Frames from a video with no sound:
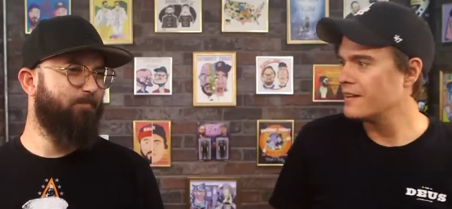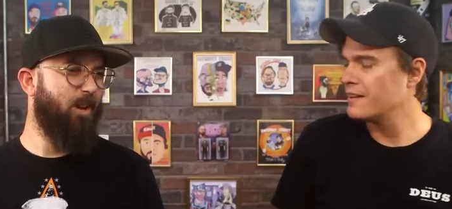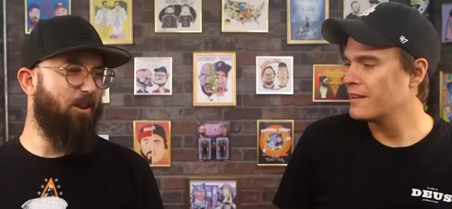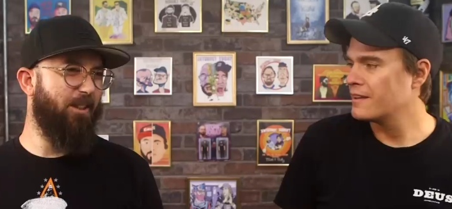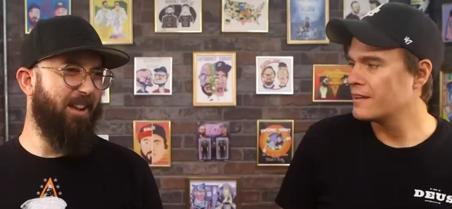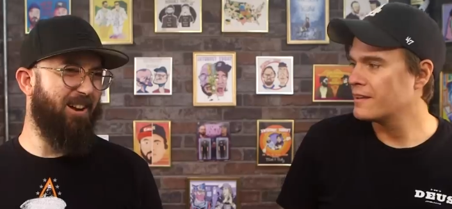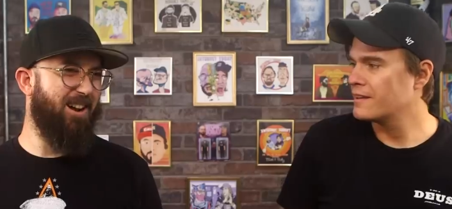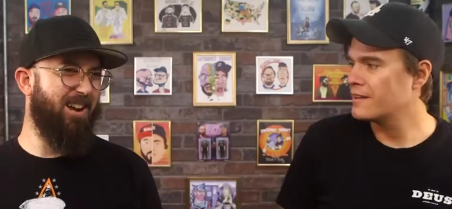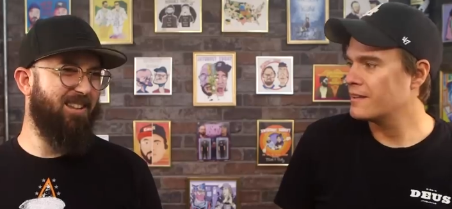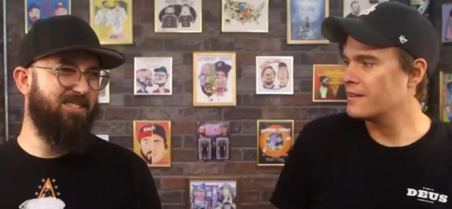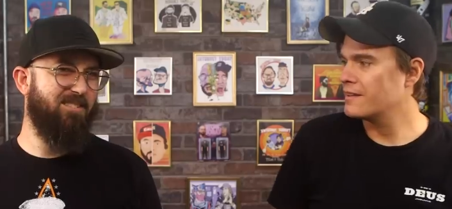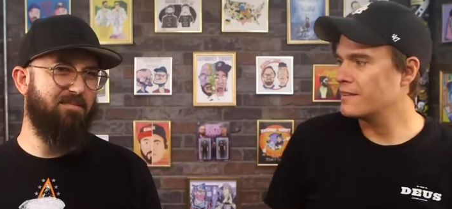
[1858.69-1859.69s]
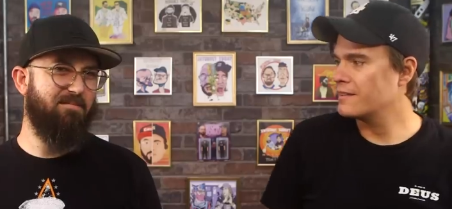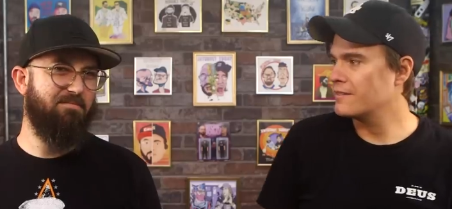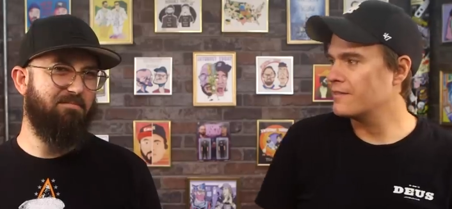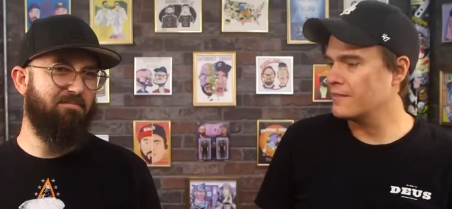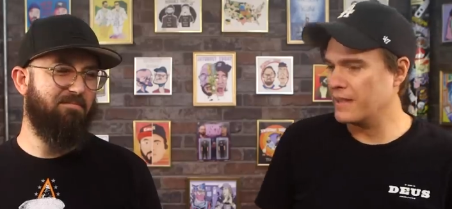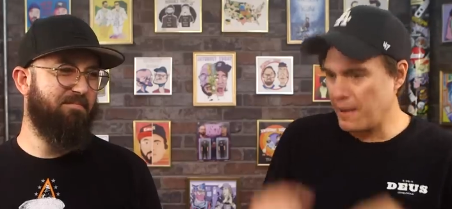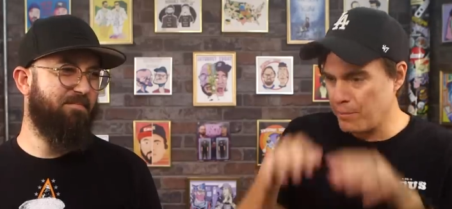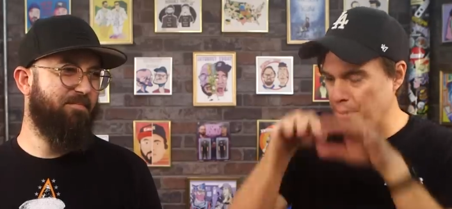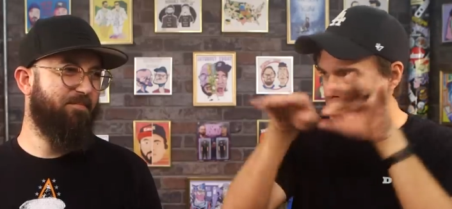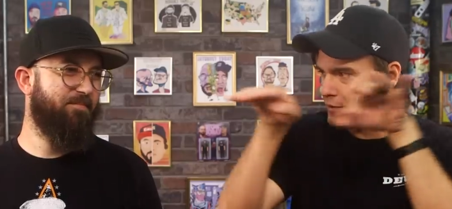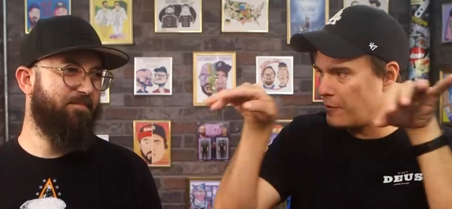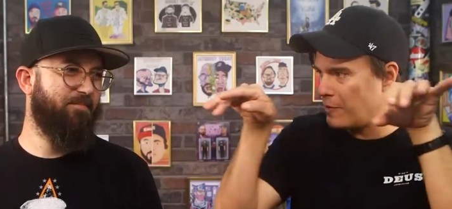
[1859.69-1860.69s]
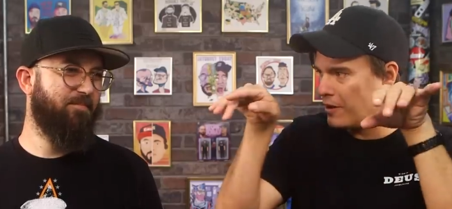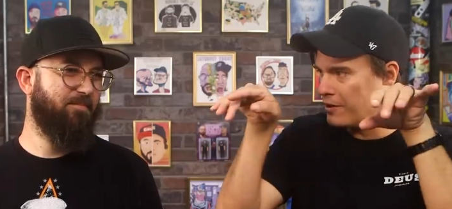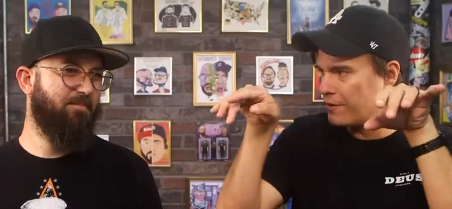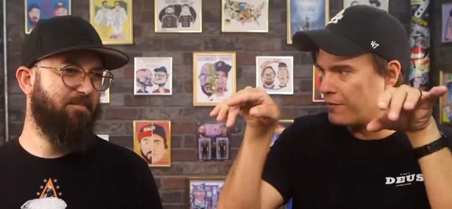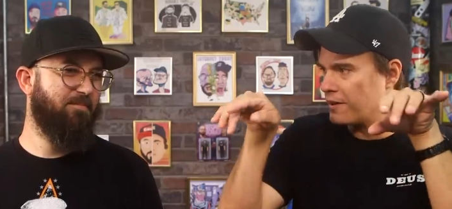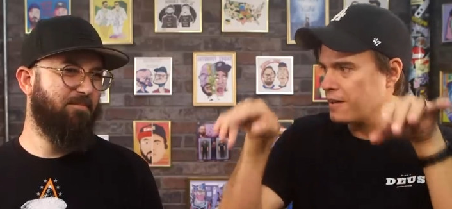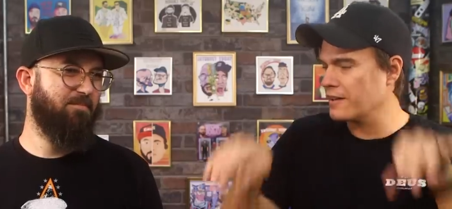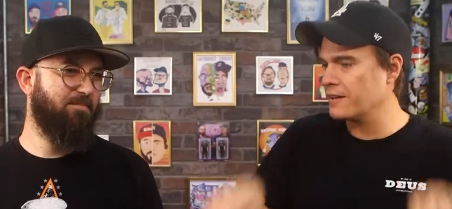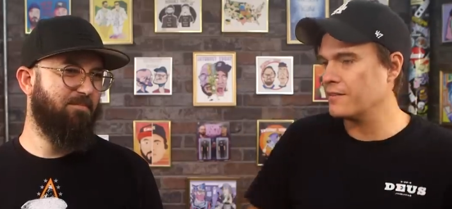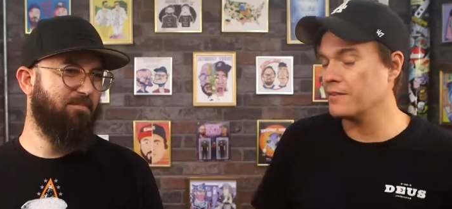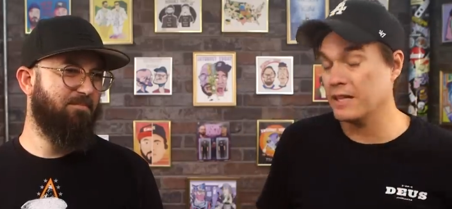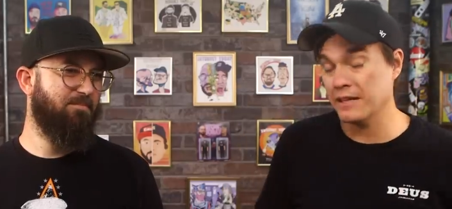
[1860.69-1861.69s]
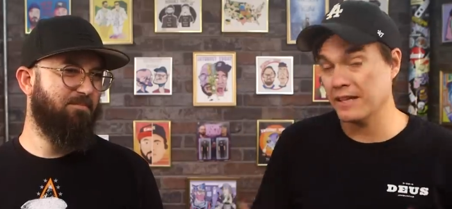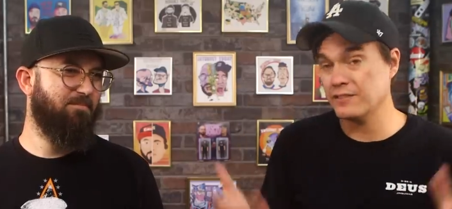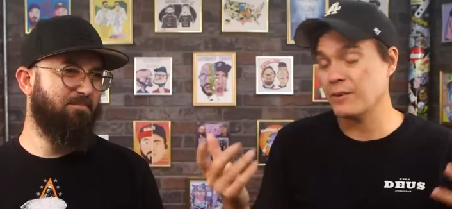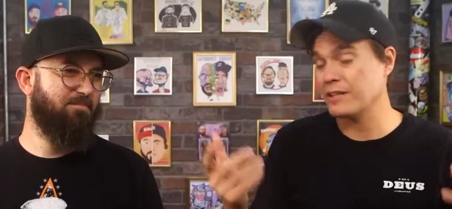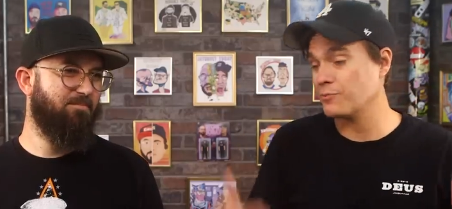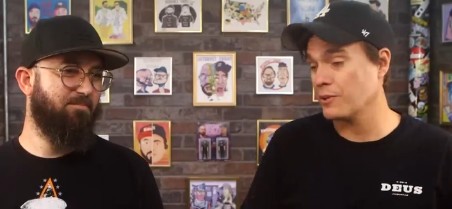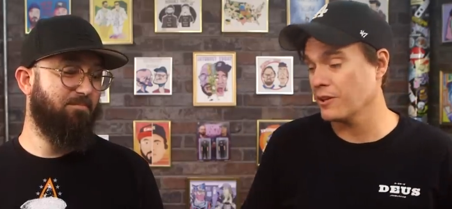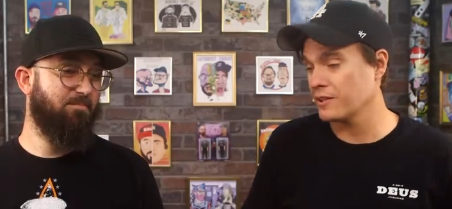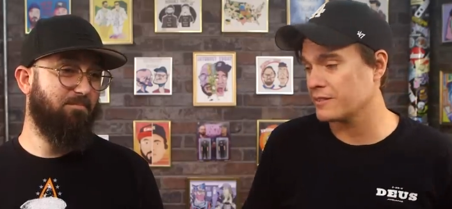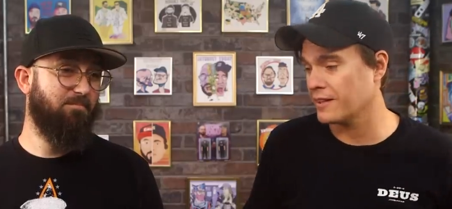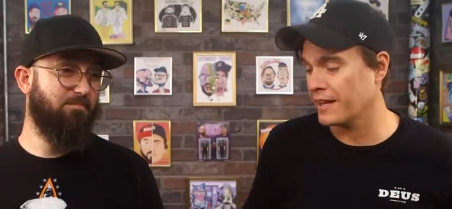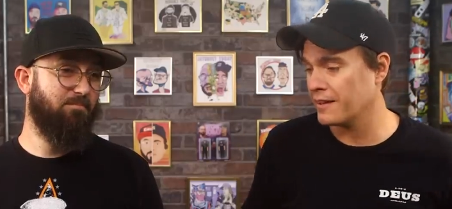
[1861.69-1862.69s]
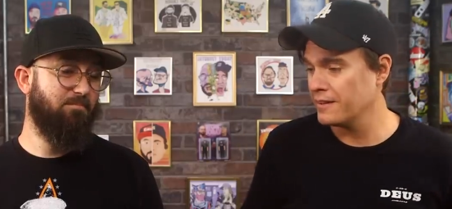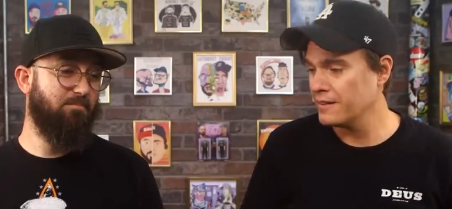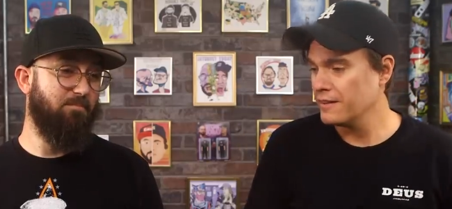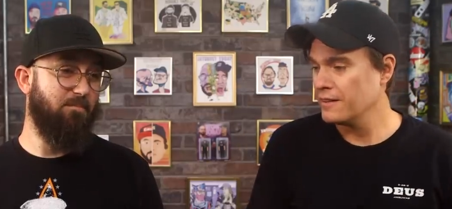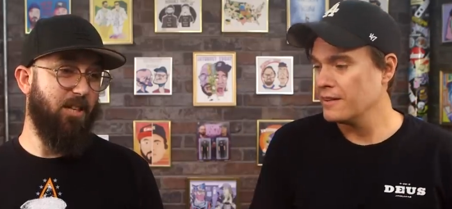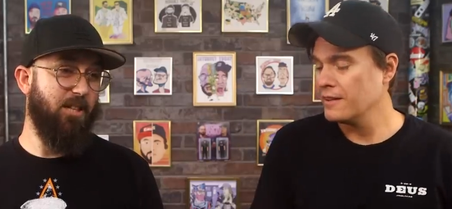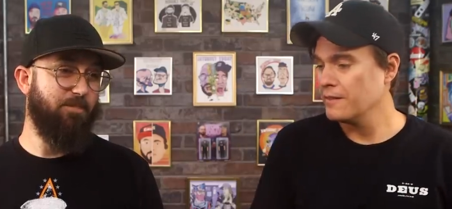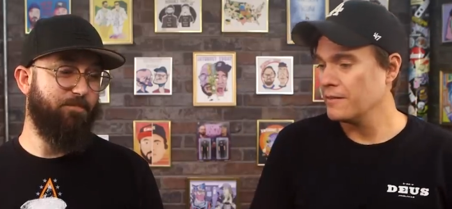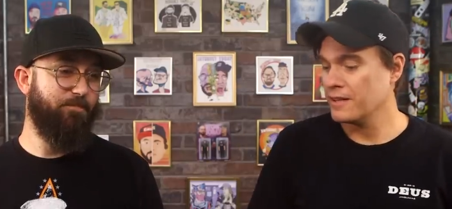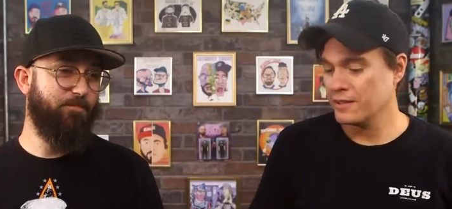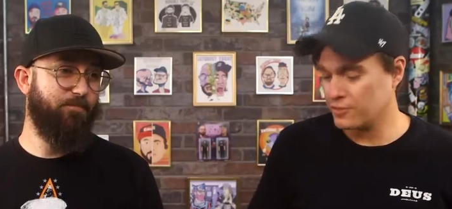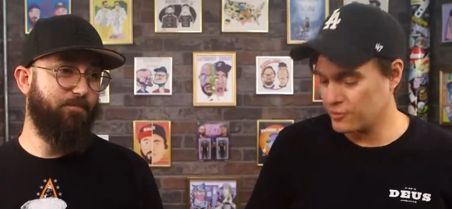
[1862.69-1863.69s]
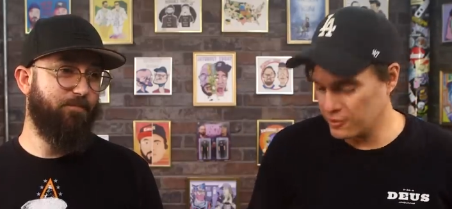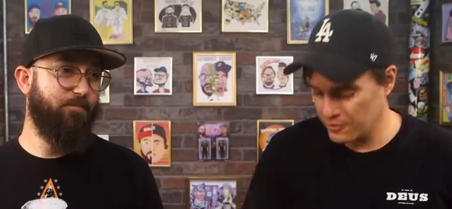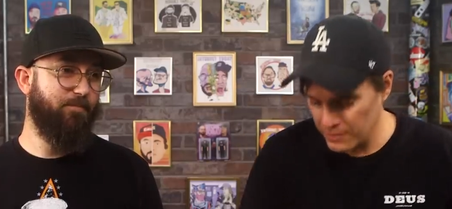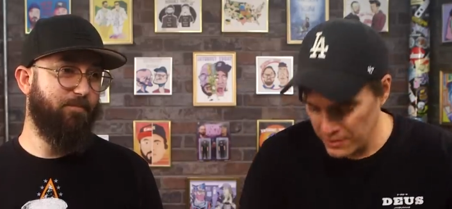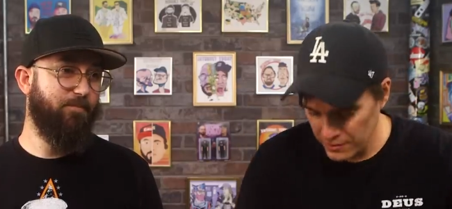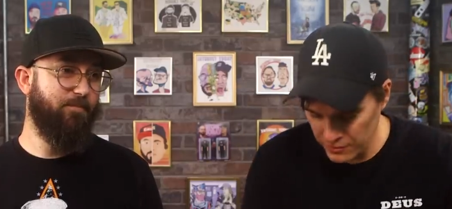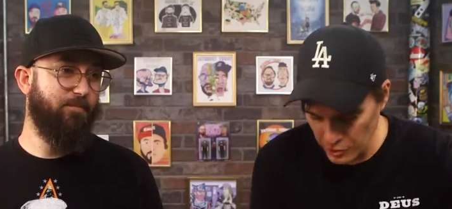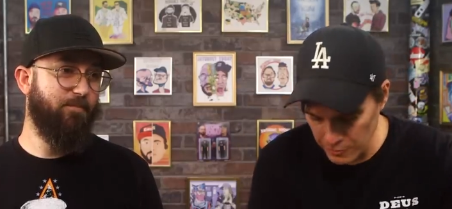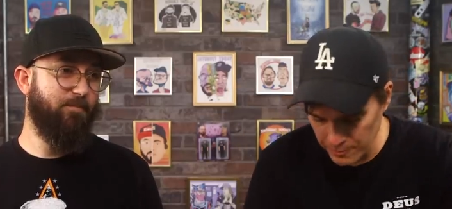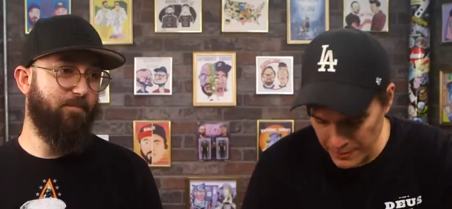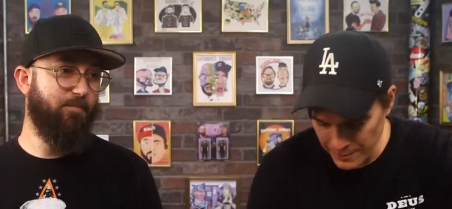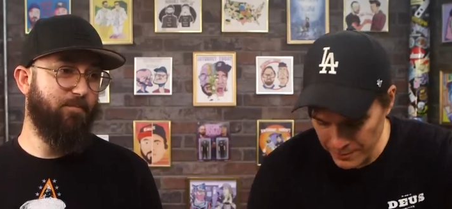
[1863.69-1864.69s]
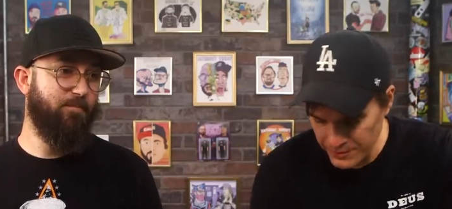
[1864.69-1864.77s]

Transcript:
Speaker 1: Oh, they got eyes? Yeah, a bunch of them all in the front of the, at least that's what it looks like. Wow. You just scoop them up,